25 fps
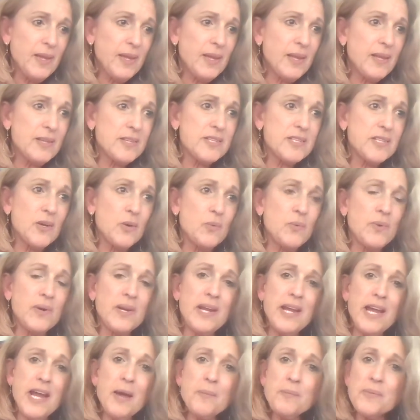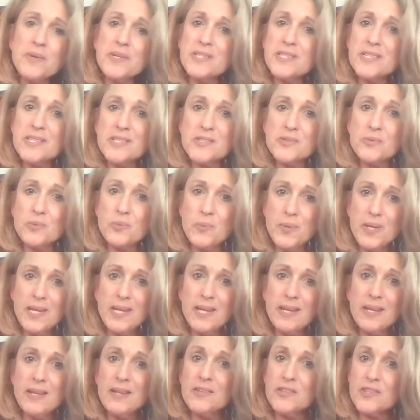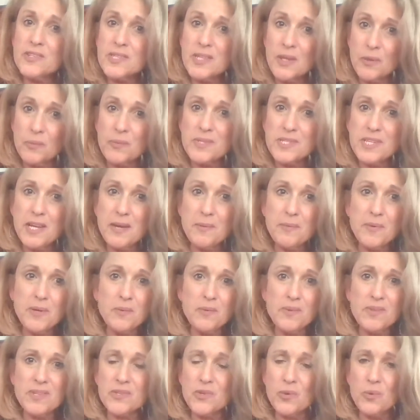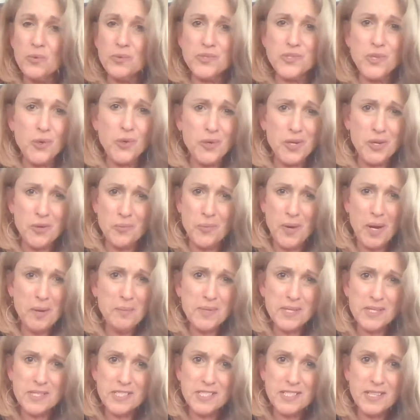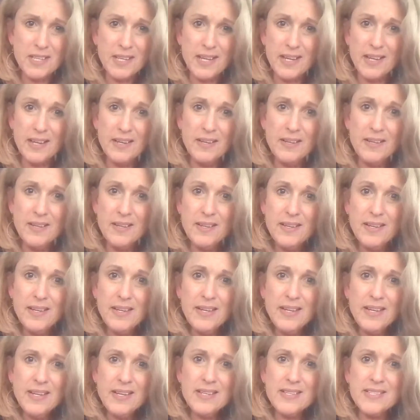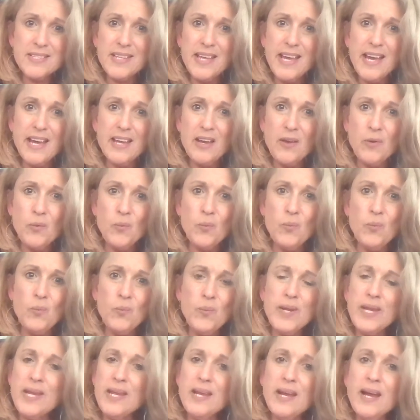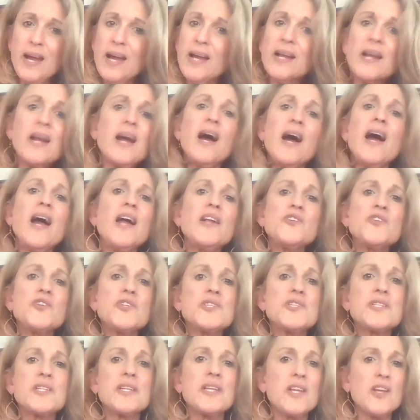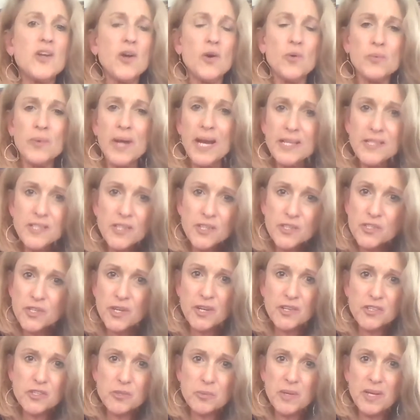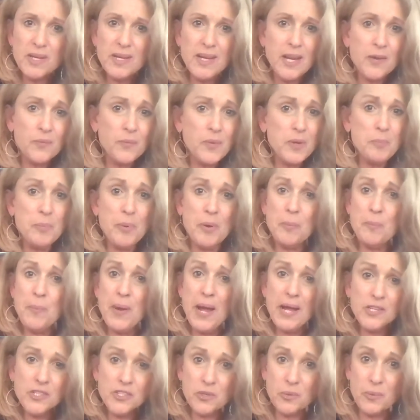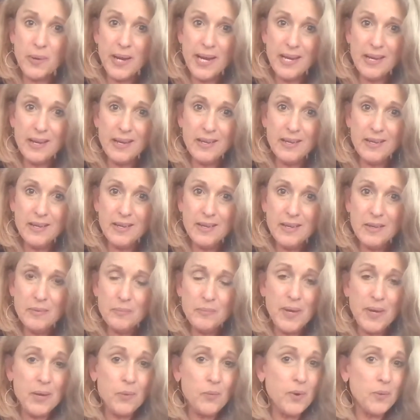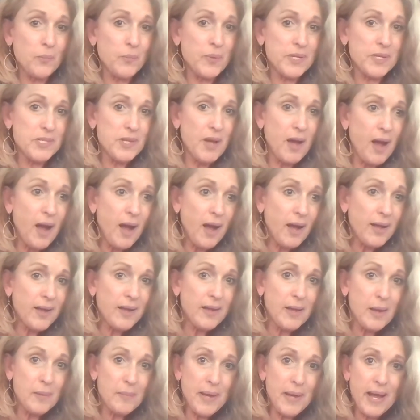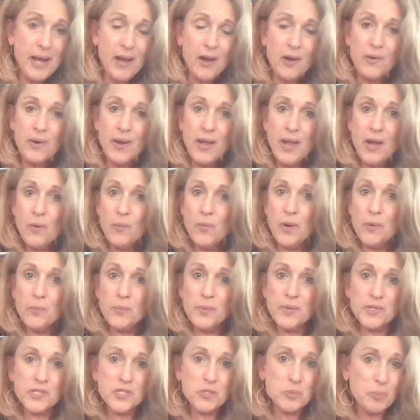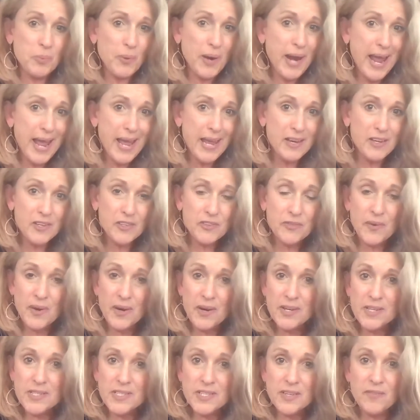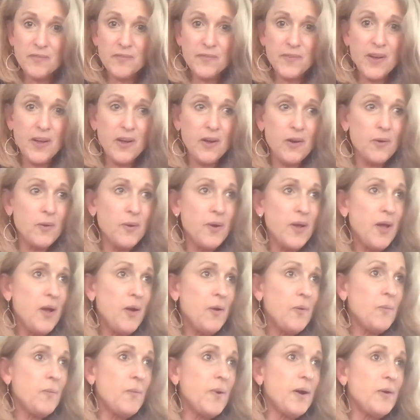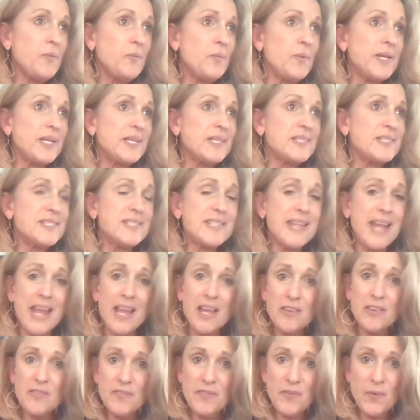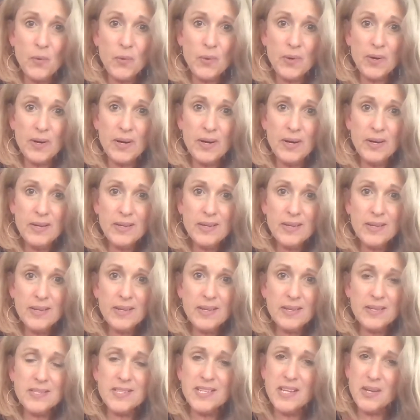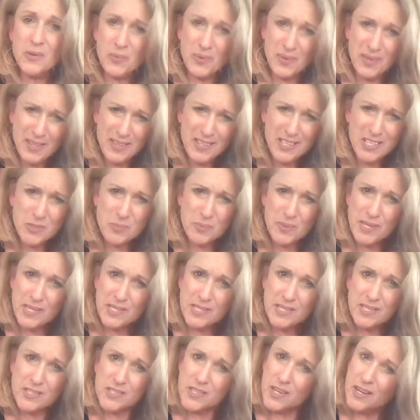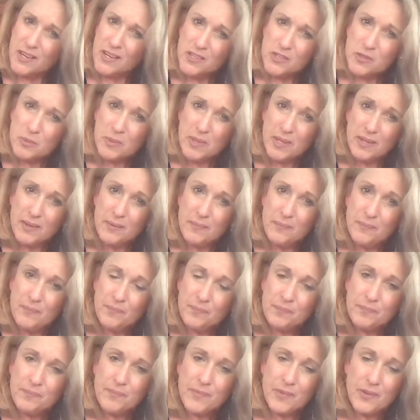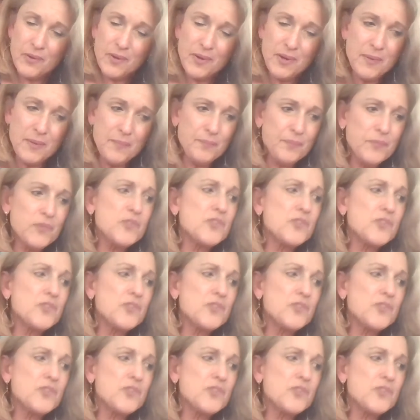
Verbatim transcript: And so what happens is we, just like what's happening with this whole Tony Robbins thing, is that we unconsciously go right to judgment and we perpetuate it by what we talk about, what we spread as far as info, what we stand for, is that we're in this place of judgment. Right?